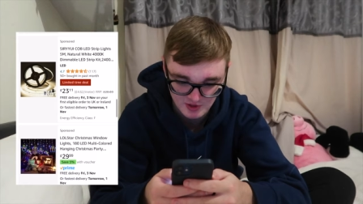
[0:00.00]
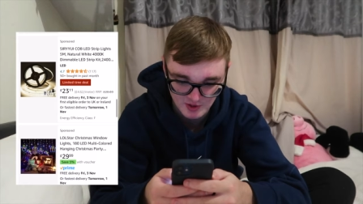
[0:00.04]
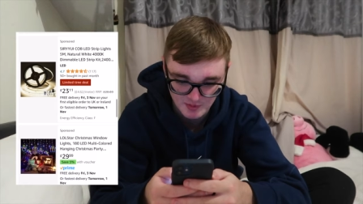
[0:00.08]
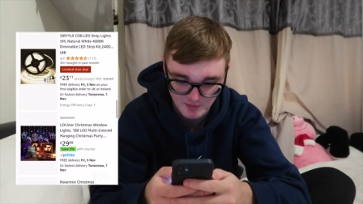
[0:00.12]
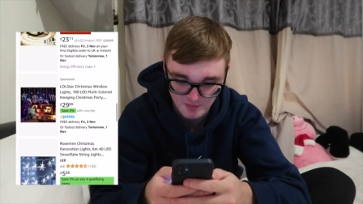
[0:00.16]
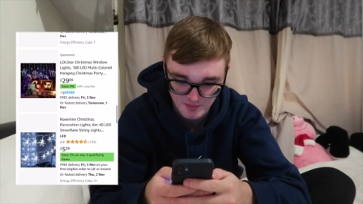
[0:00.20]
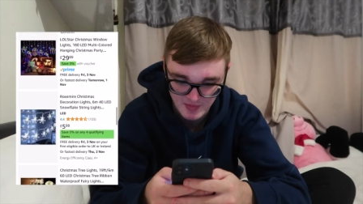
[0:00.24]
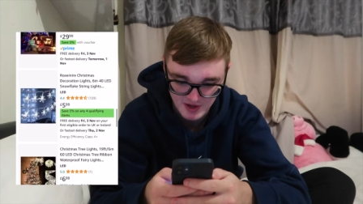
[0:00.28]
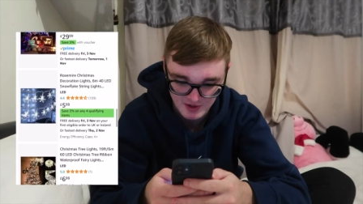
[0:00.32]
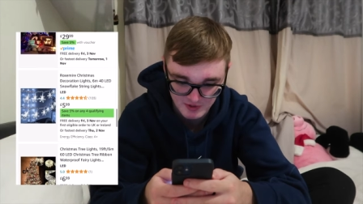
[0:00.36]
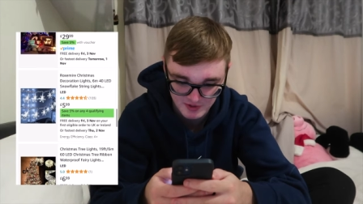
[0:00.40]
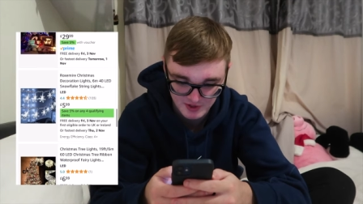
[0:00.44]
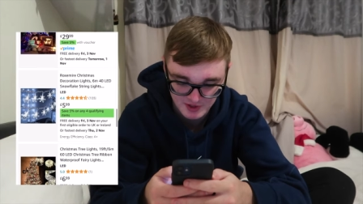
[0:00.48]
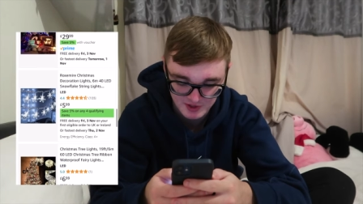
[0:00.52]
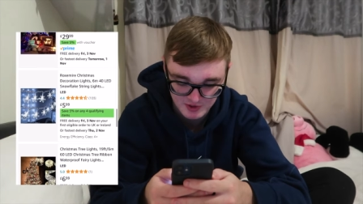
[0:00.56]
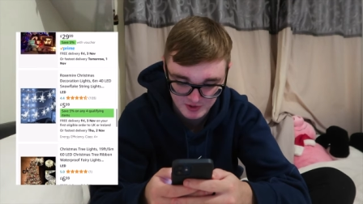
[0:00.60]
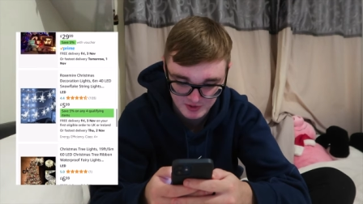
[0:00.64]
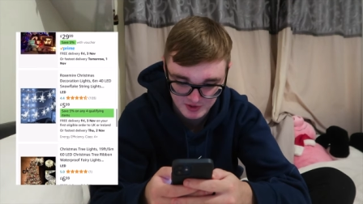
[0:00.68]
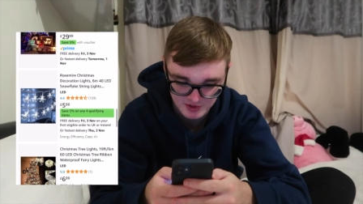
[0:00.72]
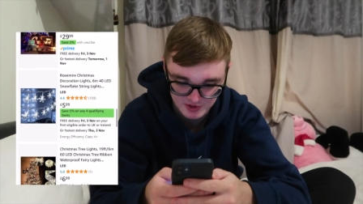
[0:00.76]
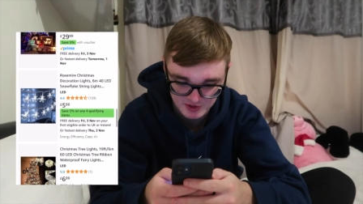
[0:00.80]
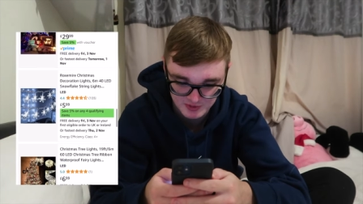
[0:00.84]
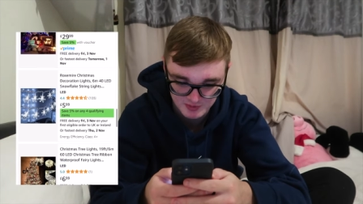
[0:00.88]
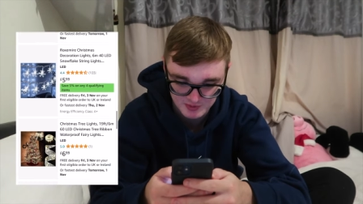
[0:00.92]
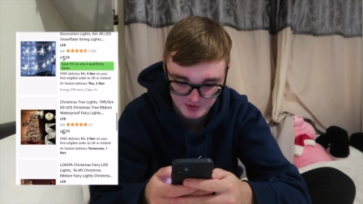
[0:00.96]
on oh, Merry
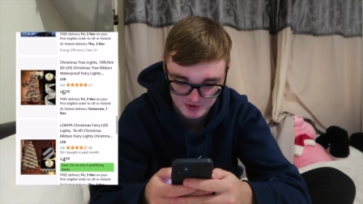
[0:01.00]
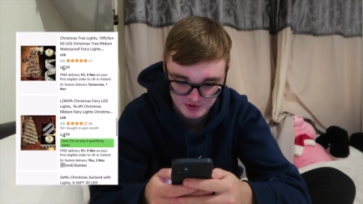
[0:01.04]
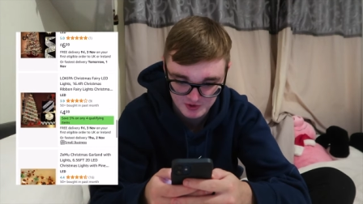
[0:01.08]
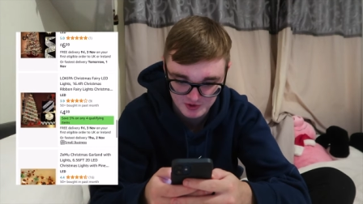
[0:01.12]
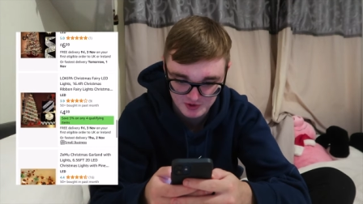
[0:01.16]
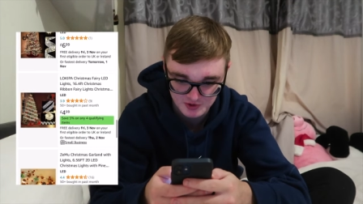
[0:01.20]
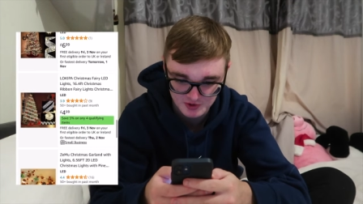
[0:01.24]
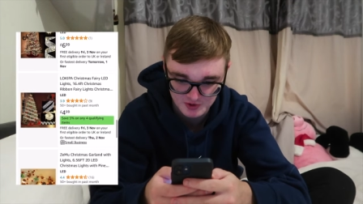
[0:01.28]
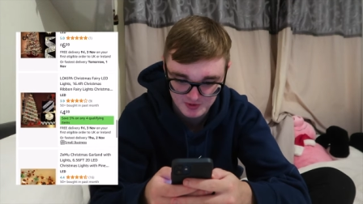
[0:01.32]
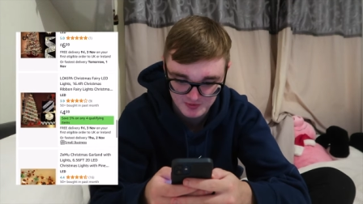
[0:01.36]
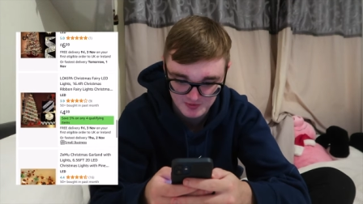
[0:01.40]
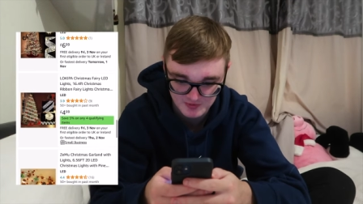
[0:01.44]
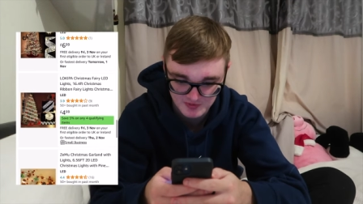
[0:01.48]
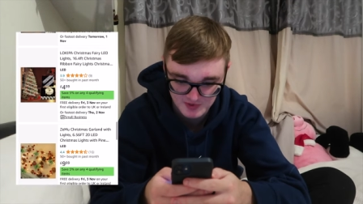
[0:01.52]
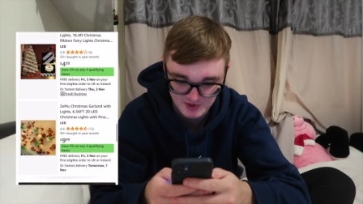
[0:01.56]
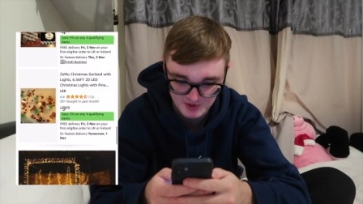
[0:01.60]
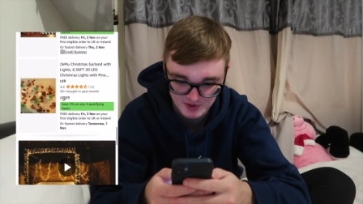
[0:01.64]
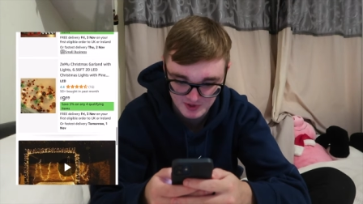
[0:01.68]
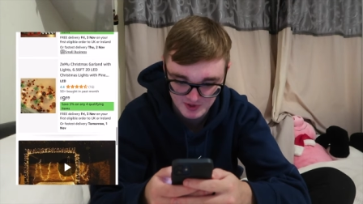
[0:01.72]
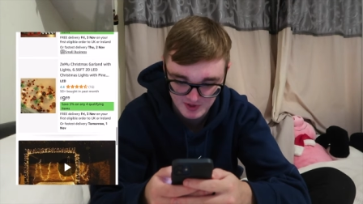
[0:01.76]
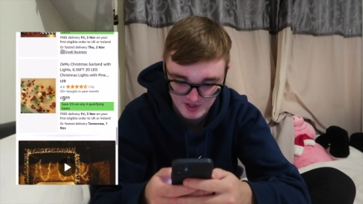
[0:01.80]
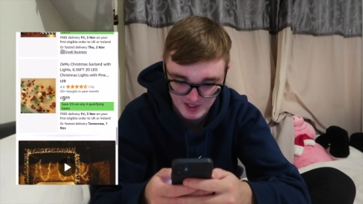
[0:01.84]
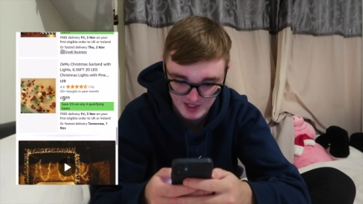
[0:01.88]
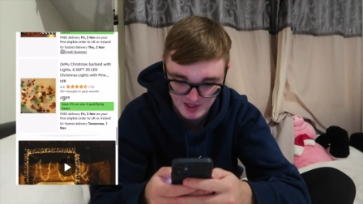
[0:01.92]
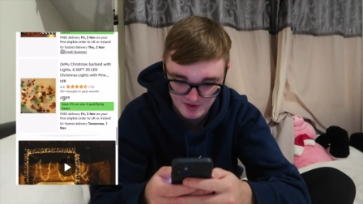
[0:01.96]
Christmas or something
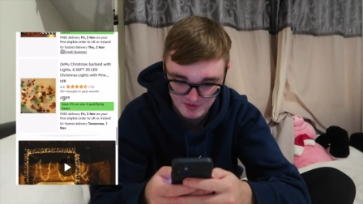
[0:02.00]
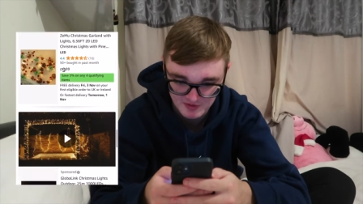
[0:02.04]
like that.